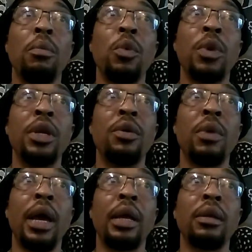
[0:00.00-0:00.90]

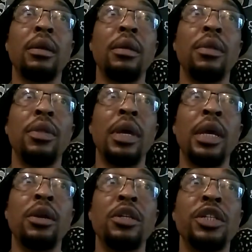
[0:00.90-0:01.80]
redirect the
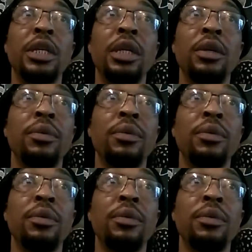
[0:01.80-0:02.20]
energy